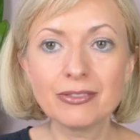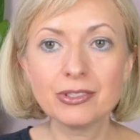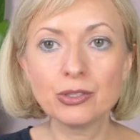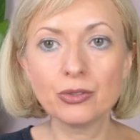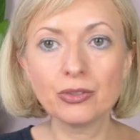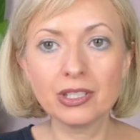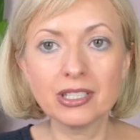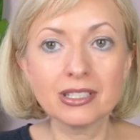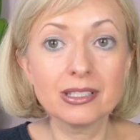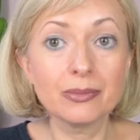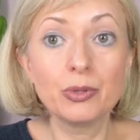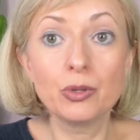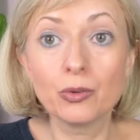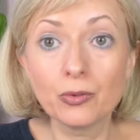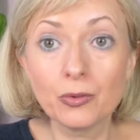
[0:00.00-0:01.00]
gives you this
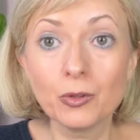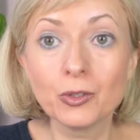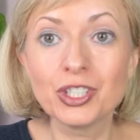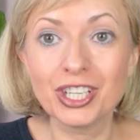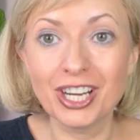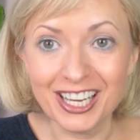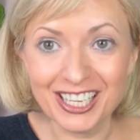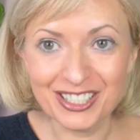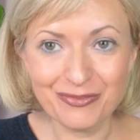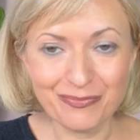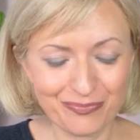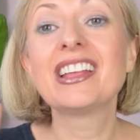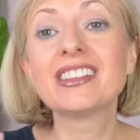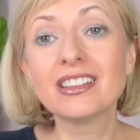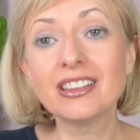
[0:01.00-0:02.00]
beautiful shine.
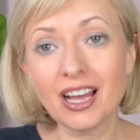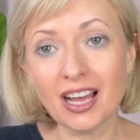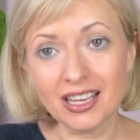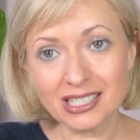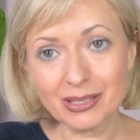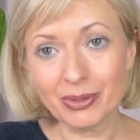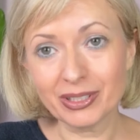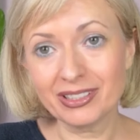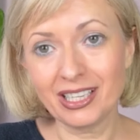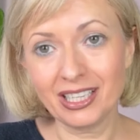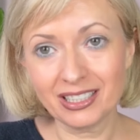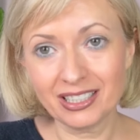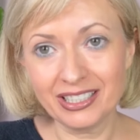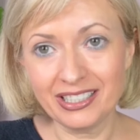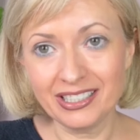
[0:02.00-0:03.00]
And last but
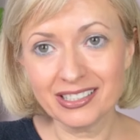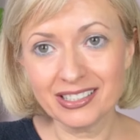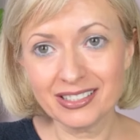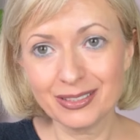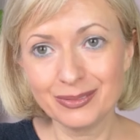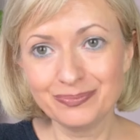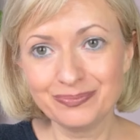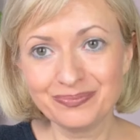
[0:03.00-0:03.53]
not least,